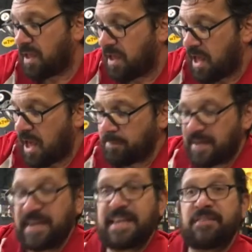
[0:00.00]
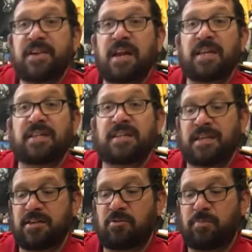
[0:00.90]
I'm gonna give it a
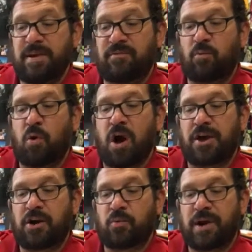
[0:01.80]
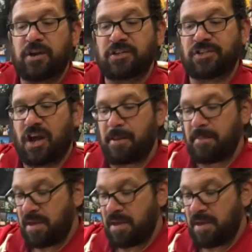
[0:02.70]
little bit of water right on top